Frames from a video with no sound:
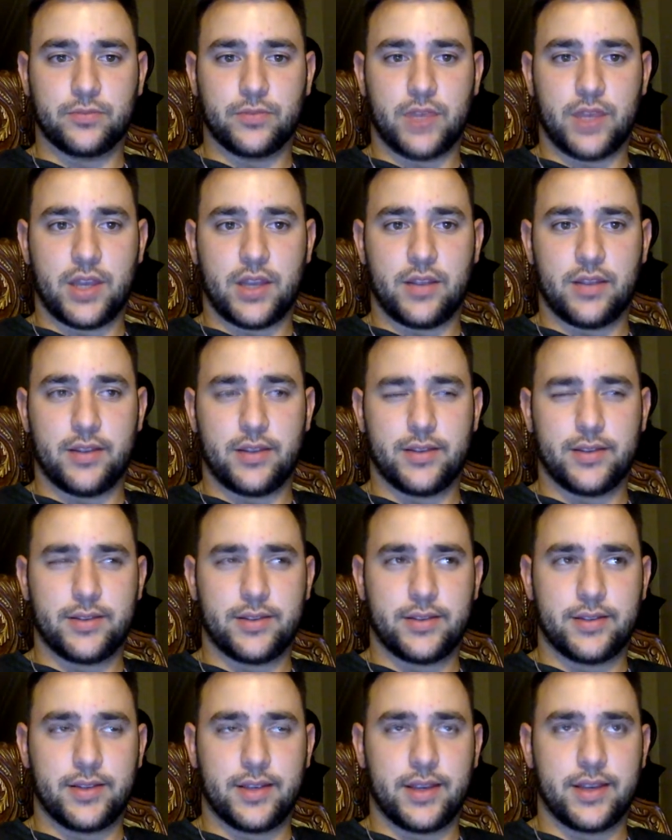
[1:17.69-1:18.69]
And
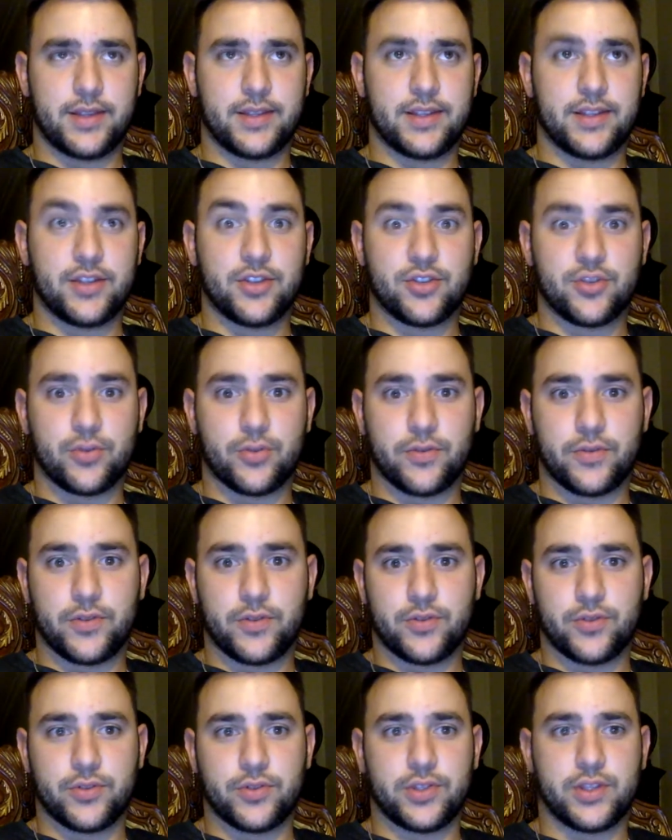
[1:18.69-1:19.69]
this, I guess, initial
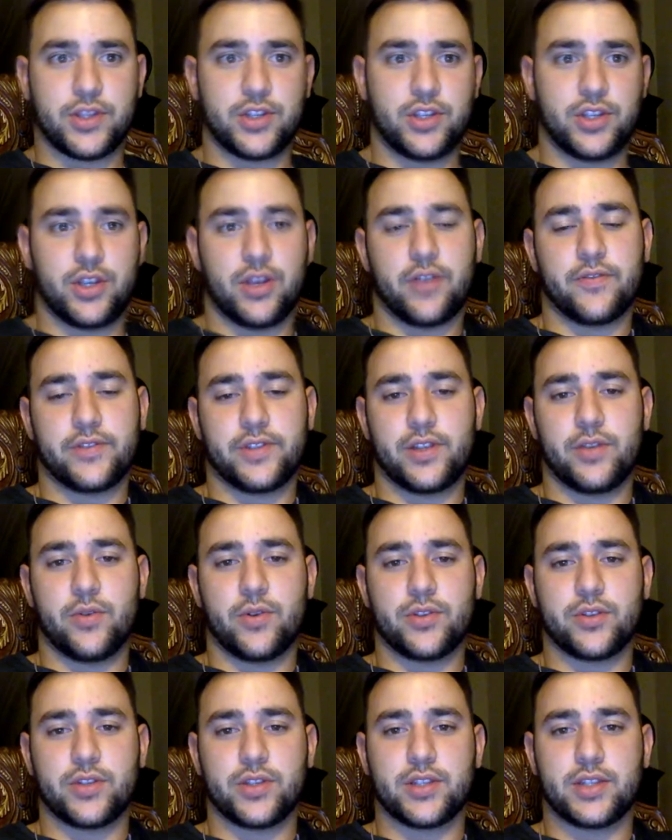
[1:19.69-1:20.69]
refusal is that she obviously
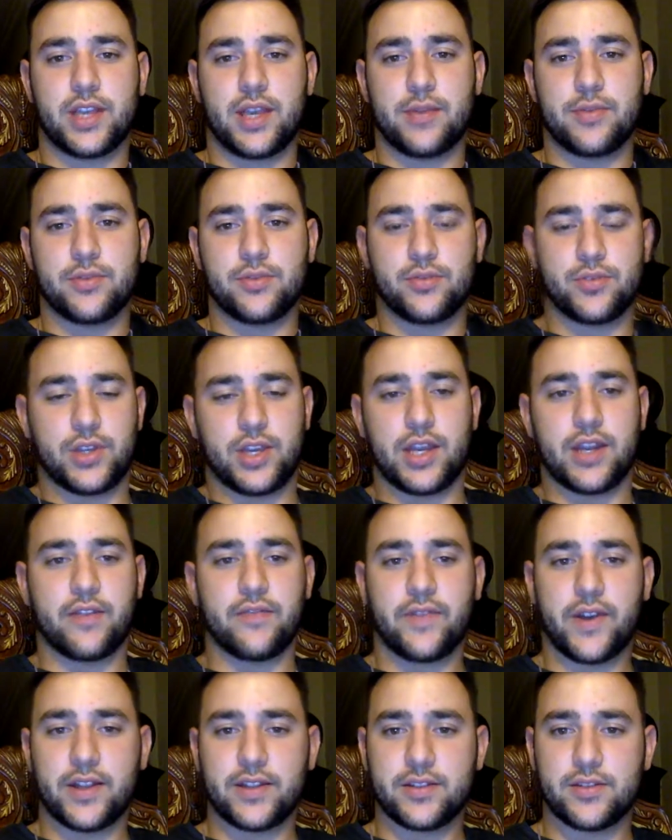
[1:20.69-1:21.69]
wants to escape, so she kind of
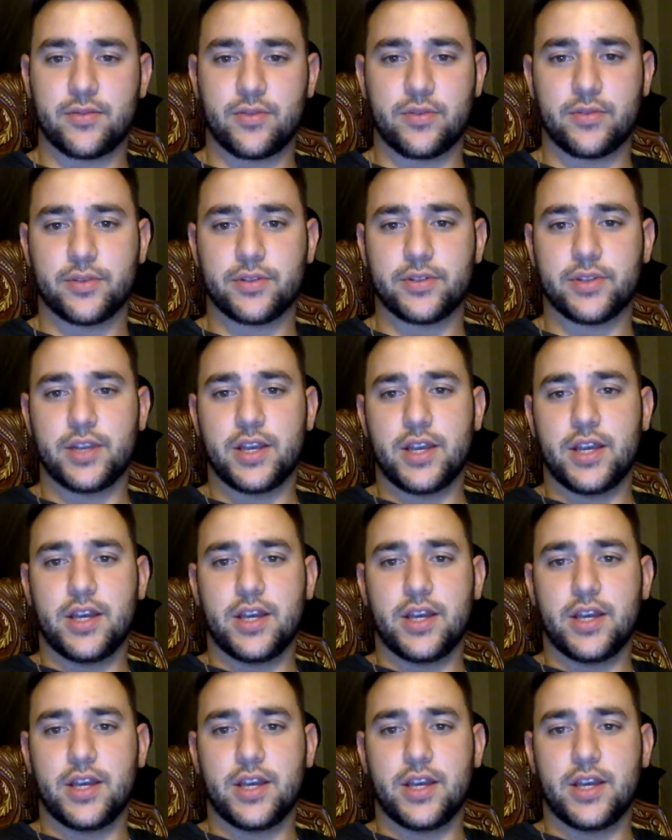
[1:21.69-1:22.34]
fights the rebels,